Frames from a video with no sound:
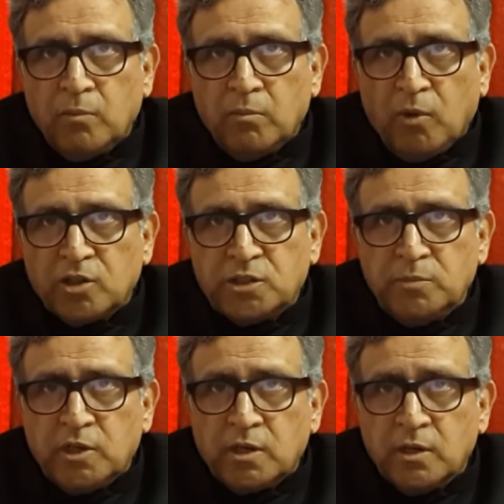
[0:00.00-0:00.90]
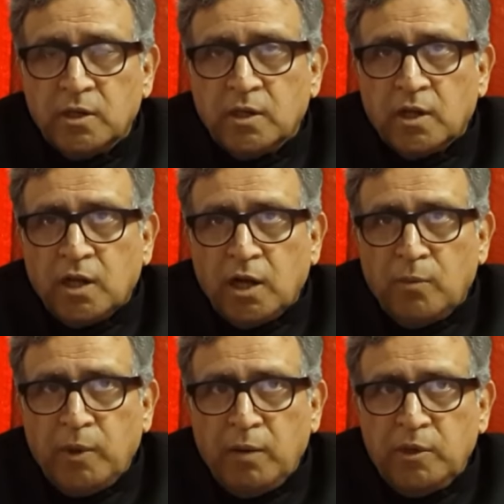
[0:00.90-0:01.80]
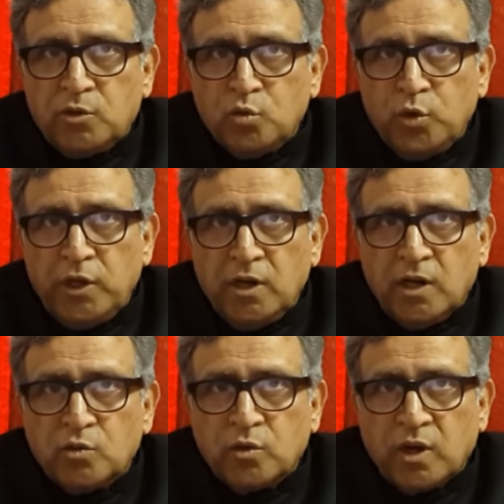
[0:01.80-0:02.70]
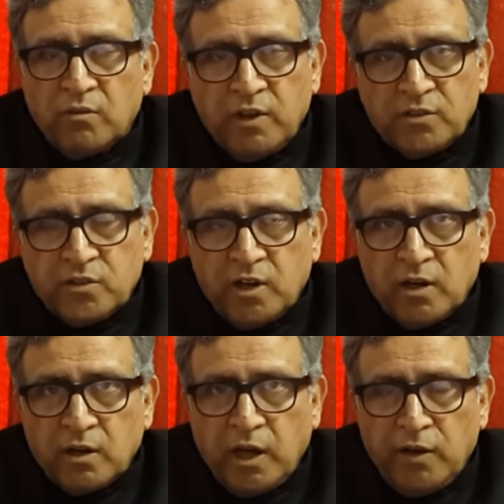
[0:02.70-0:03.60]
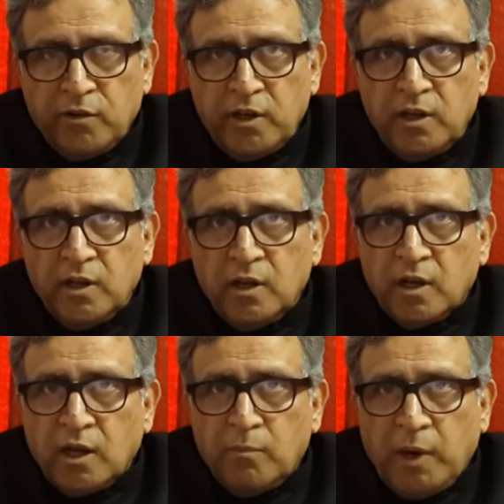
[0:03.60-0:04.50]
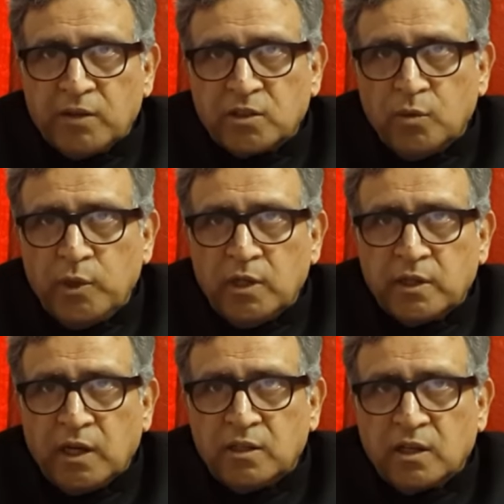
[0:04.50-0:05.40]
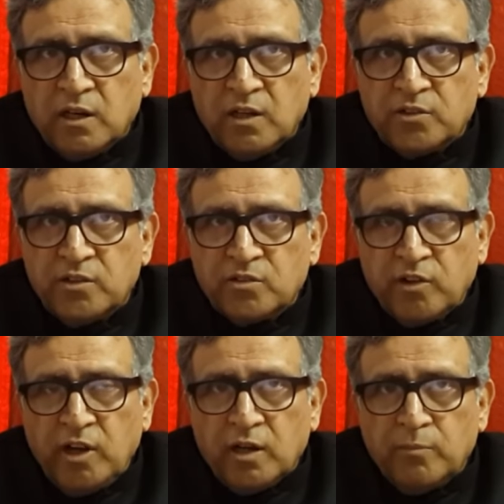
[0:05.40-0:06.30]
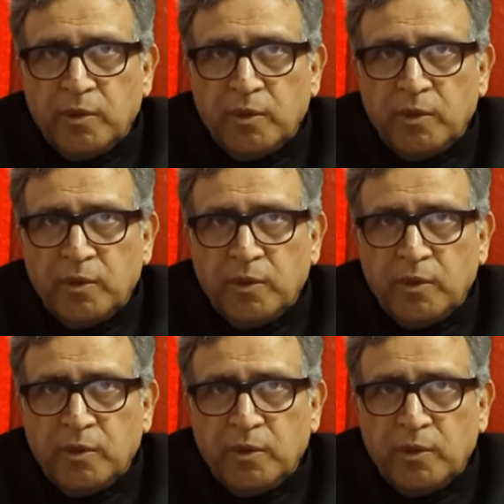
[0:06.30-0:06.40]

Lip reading: Mortimer may be too eager to convince Sir Henry Baskerville that the curse is real.